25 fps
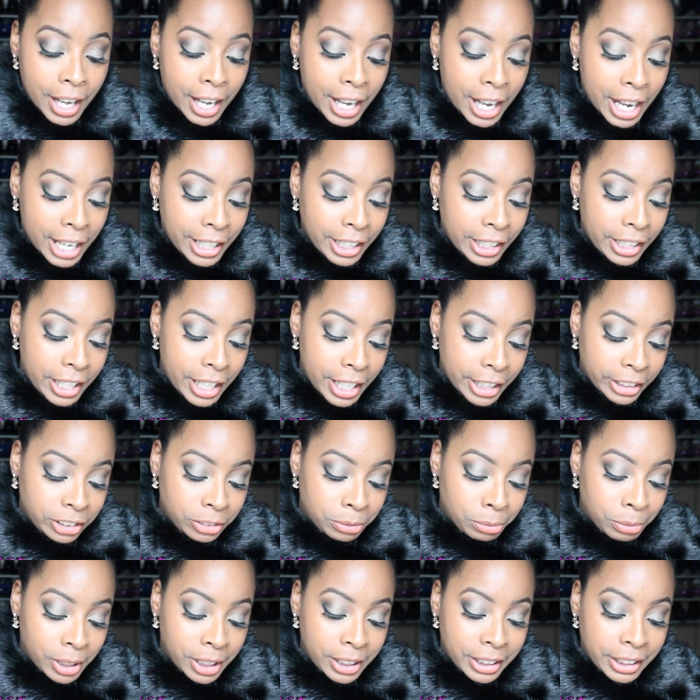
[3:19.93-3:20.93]
And the
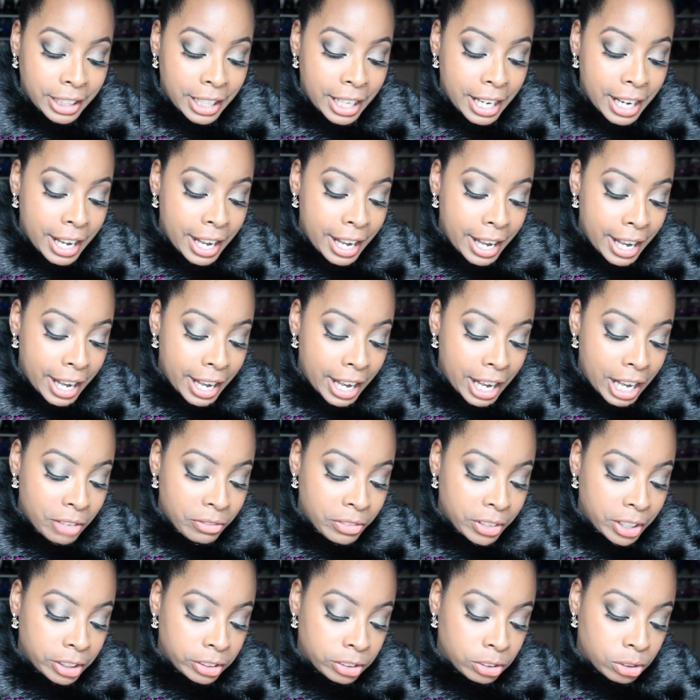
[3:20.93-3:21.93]
next one that I
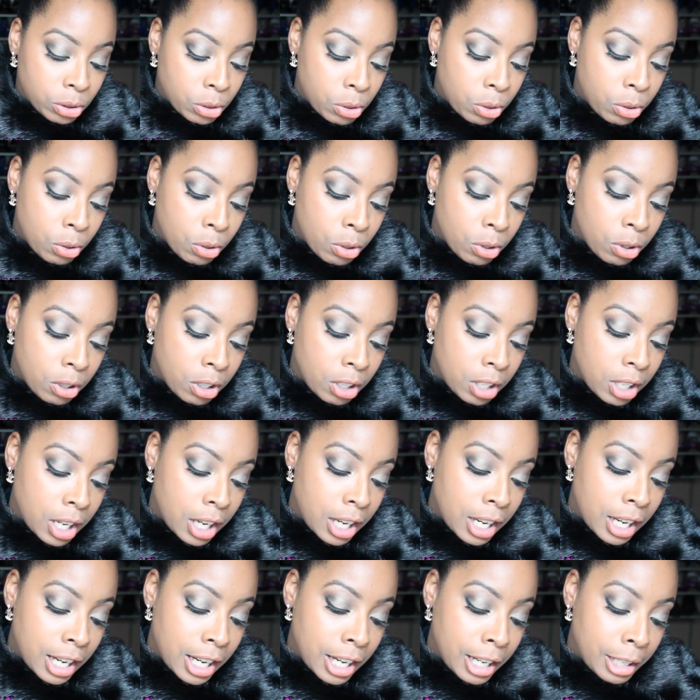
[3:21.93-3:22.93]
have is called
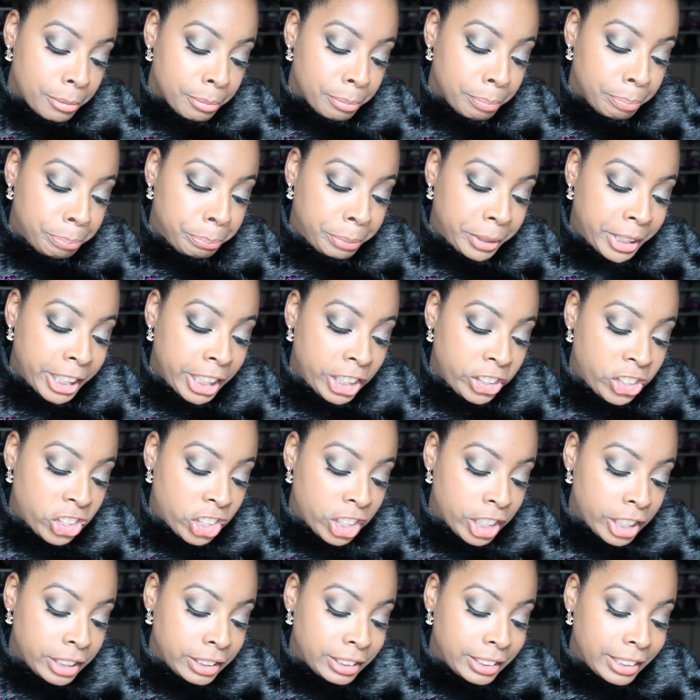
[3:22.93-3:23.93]
um,
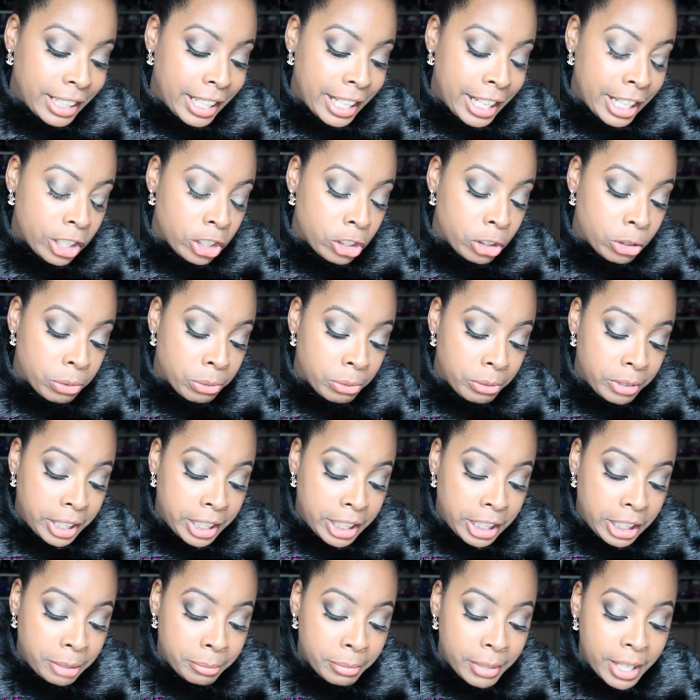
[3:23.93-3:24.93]
Peaches and
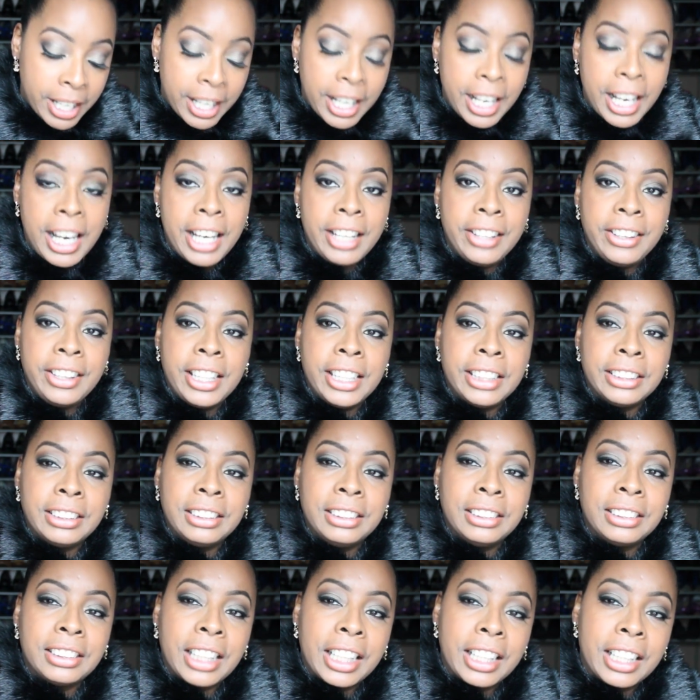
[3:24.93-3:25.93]
Cream. And this
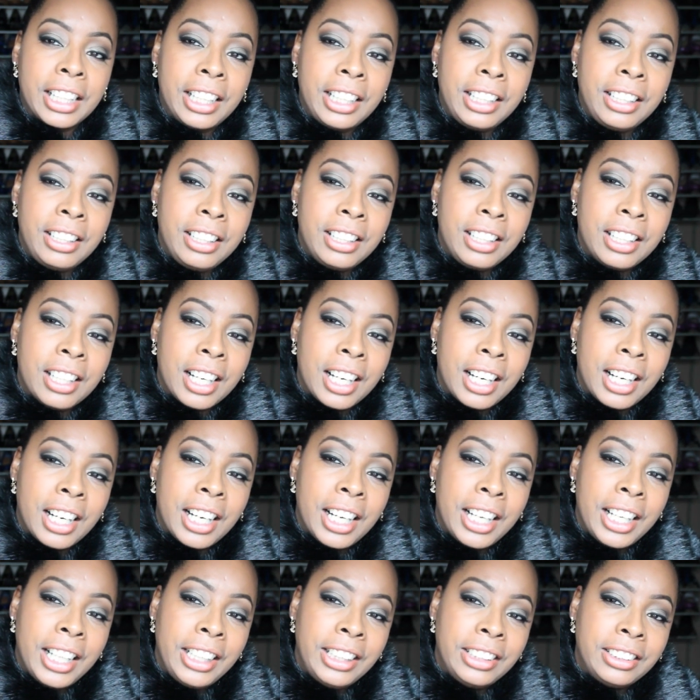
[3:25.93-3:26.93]
is like a
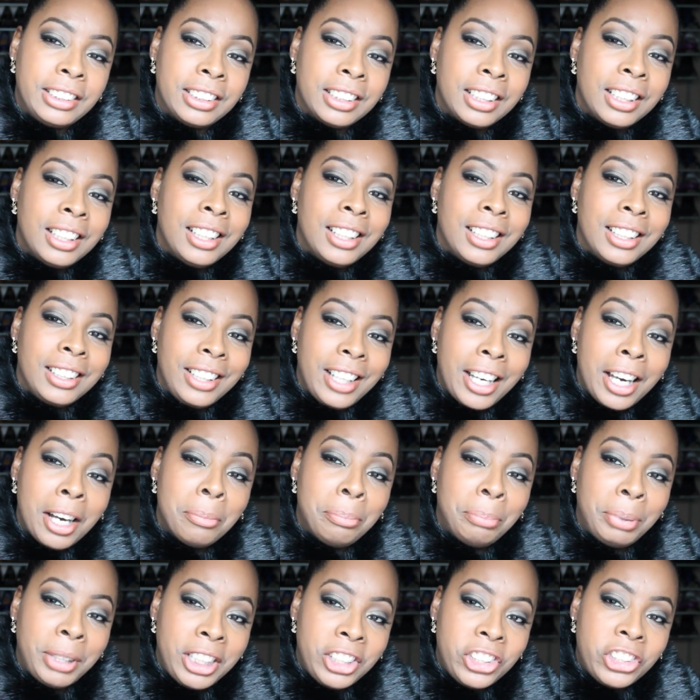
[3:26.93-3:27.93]
nice,
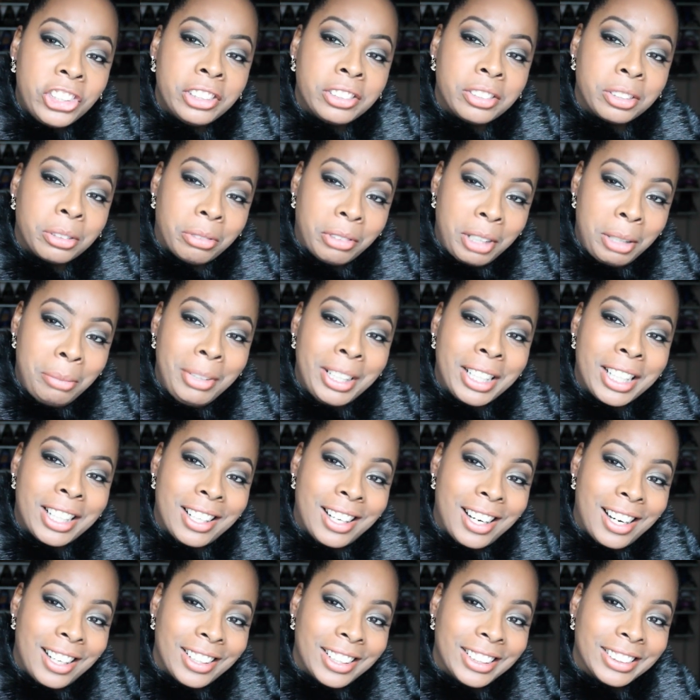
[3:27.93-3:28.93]
yeah, peaches creamy
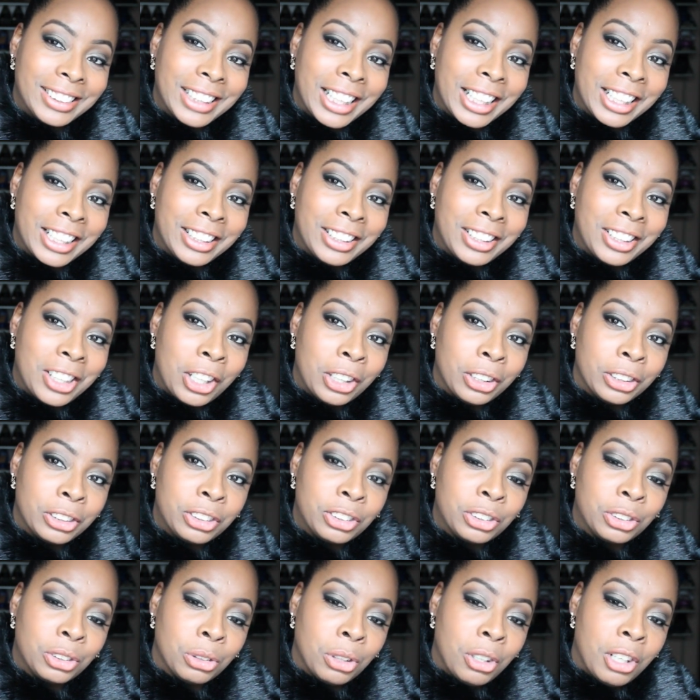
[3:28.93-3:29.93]
color. It's like a, a
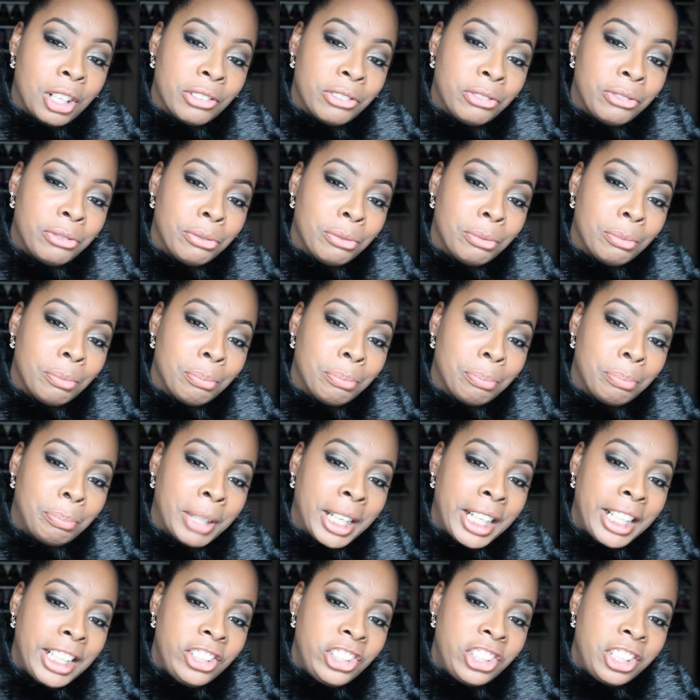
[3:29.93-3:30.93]
soft
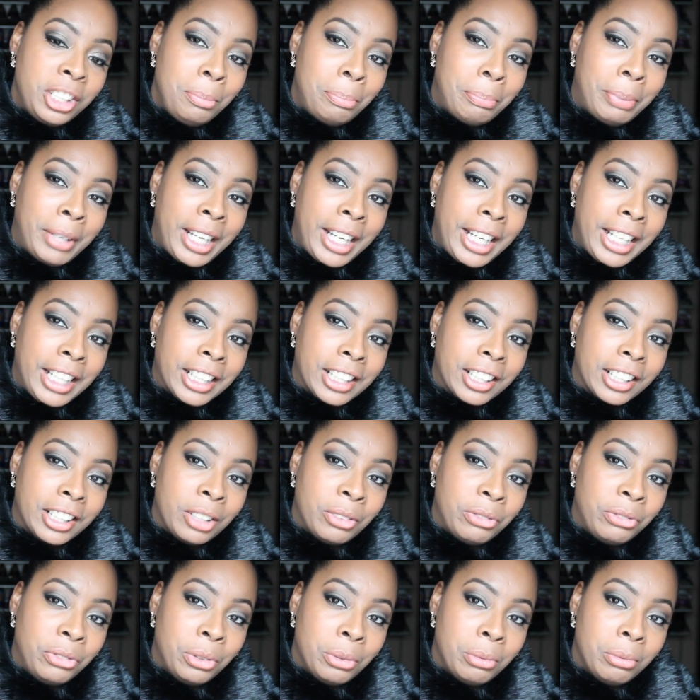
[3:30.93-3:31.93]
beigey pink,
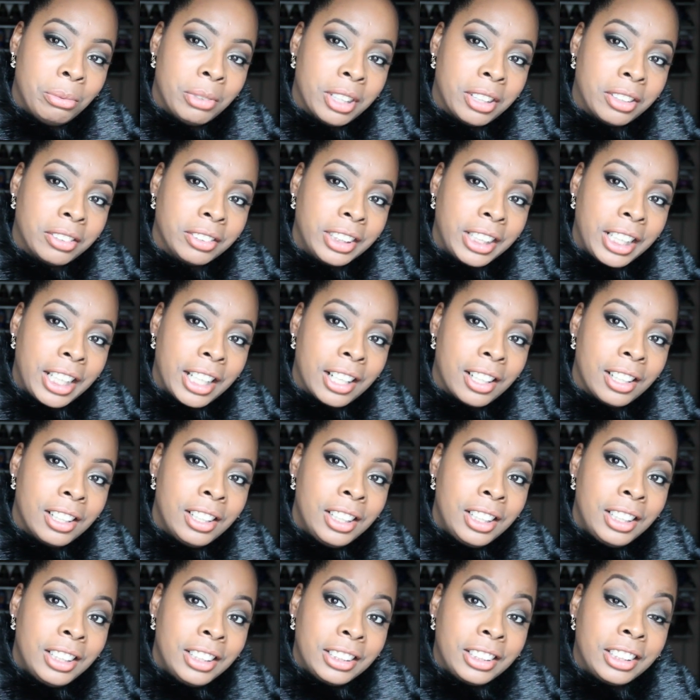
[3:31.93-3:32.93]
if you will. Yeah,
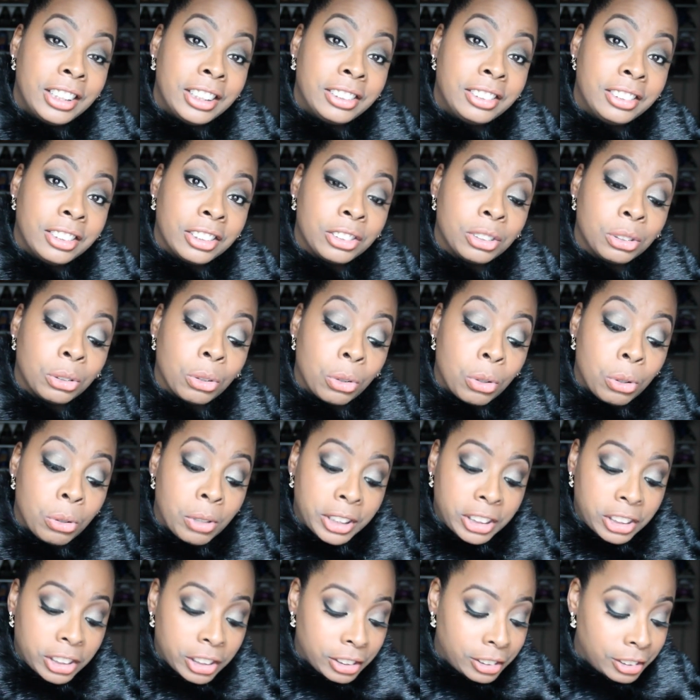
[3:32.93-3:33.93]
this looks
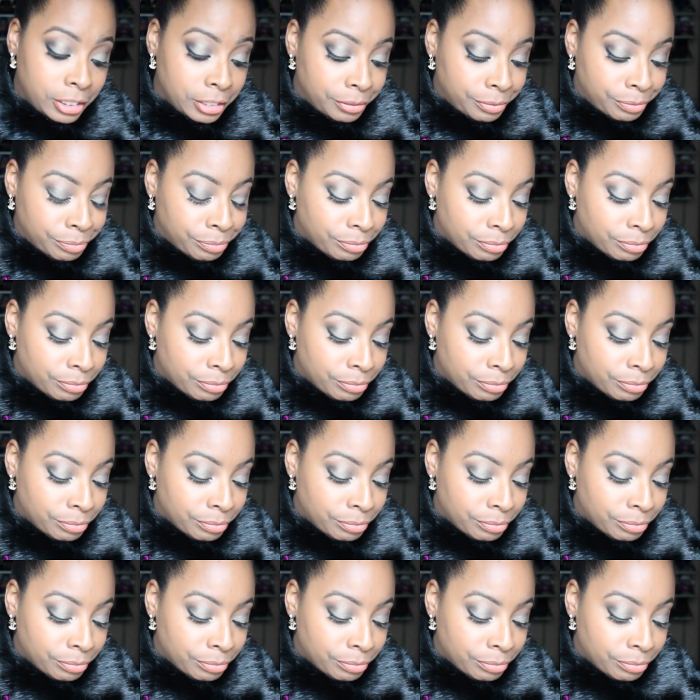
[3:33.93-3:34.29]
gorgeous.